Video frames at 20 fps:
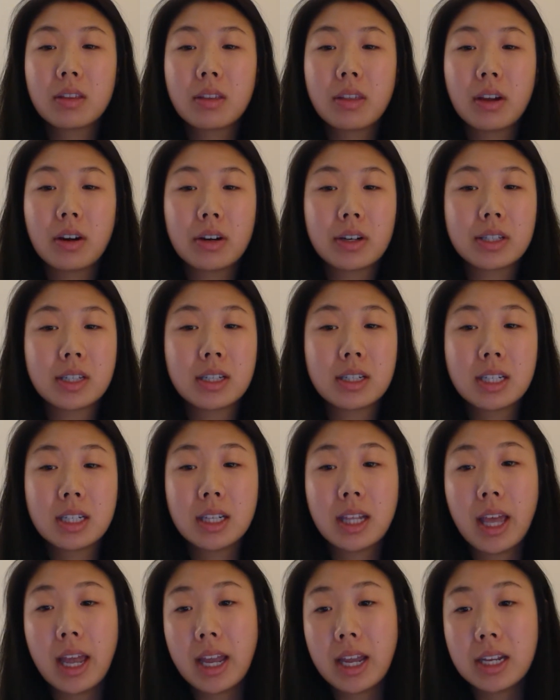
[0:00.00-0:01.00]
There is a
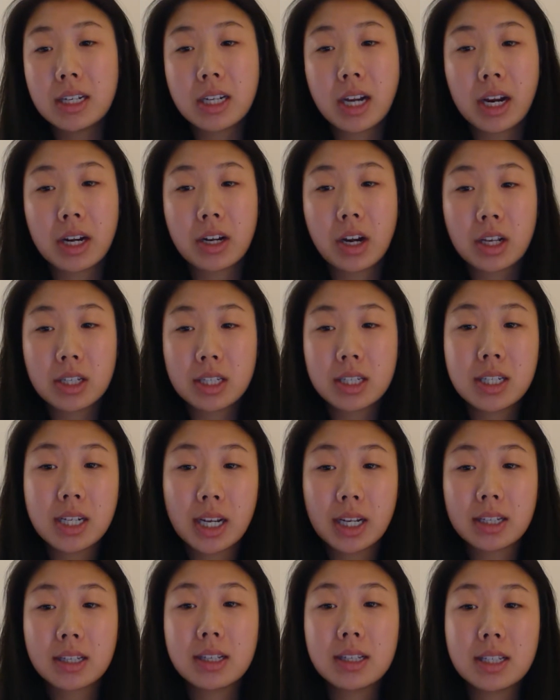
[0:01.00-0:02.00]
delay in diagnostic
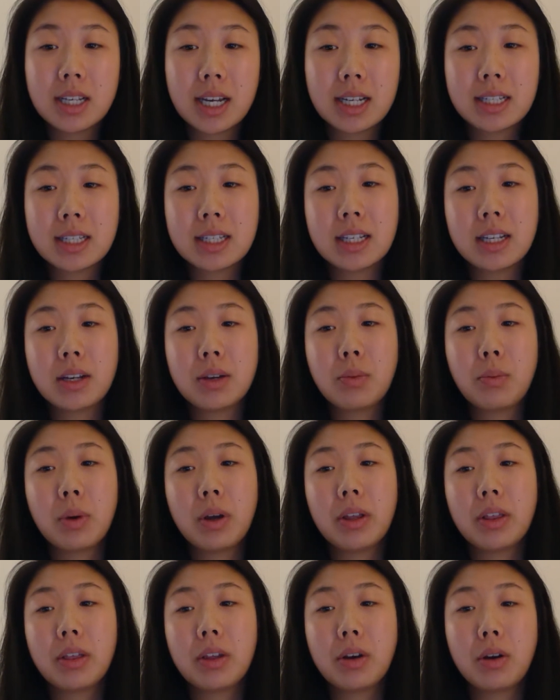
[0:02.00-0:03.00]
testing
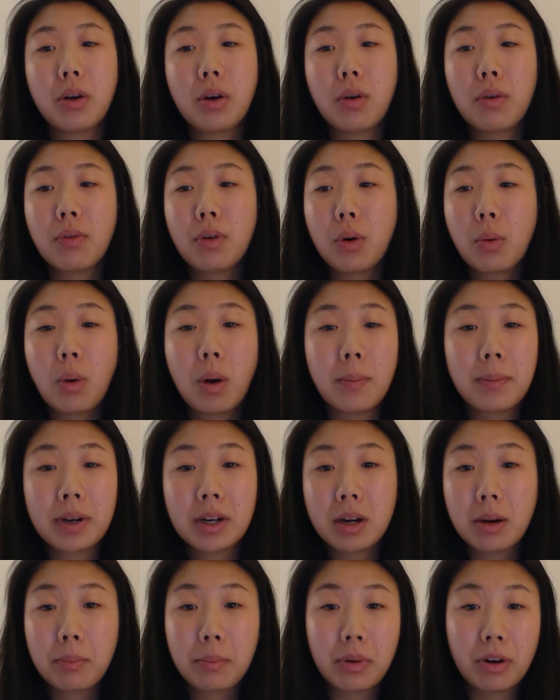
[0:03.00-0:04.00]
with an overwhelming
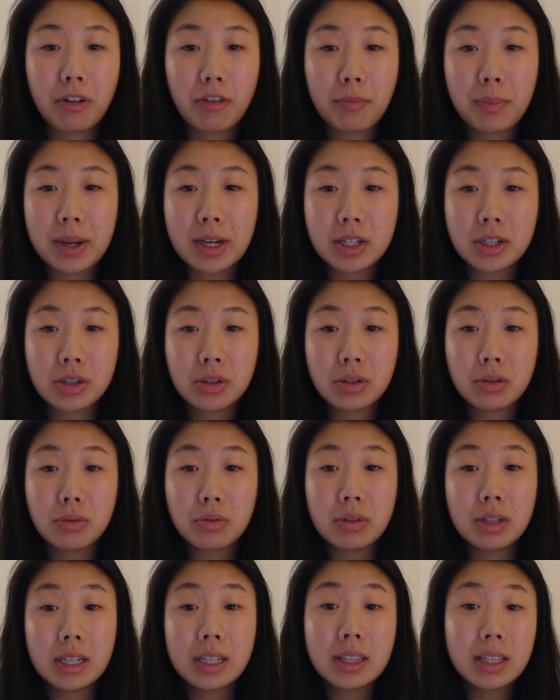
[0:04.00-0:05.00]
number of patients who
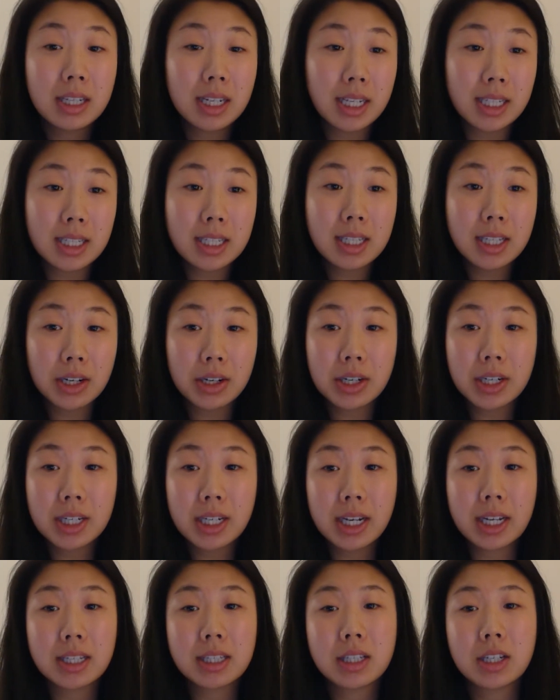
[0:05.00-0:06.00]
need the necessary
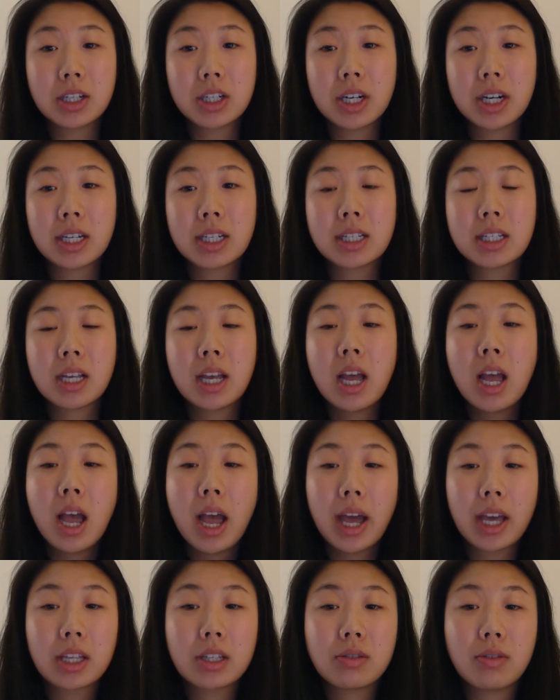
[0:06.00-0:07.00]
tests such as
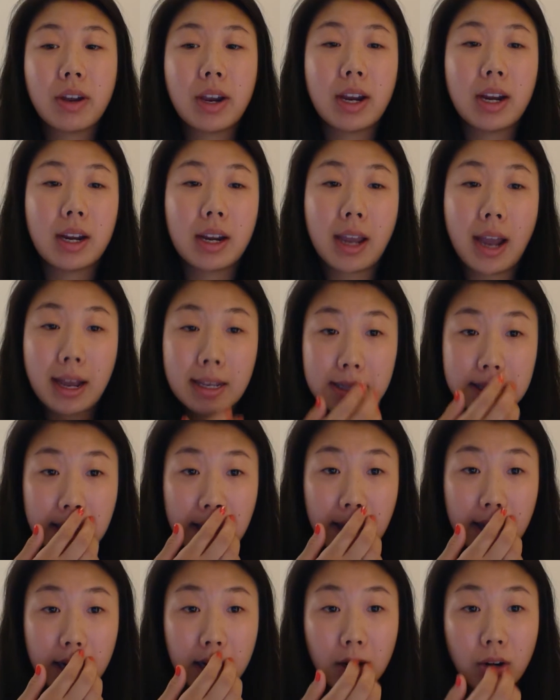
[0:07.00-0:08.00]
X-ray, CAT
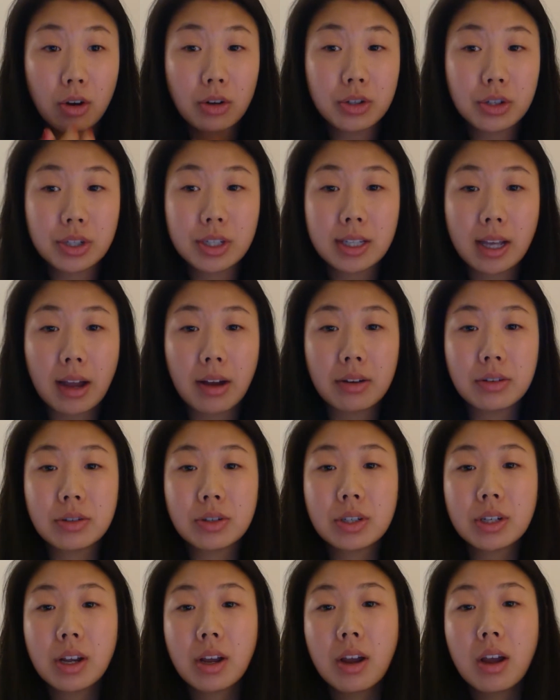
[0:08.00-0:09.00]
scan, and
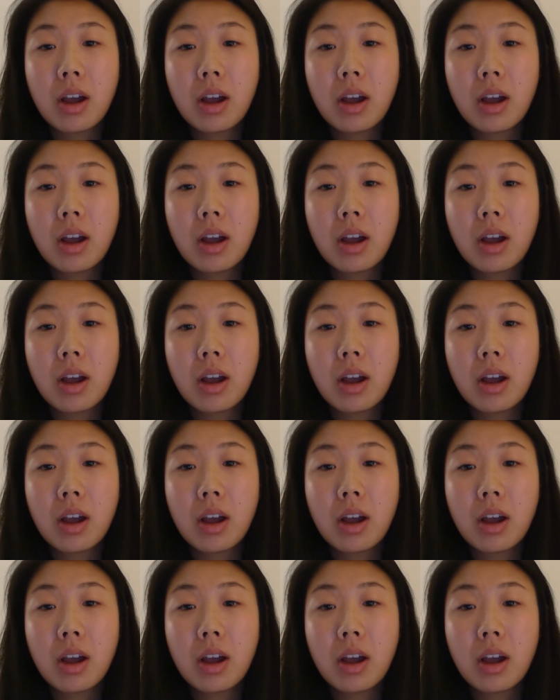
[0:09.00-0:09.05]
ultrasound.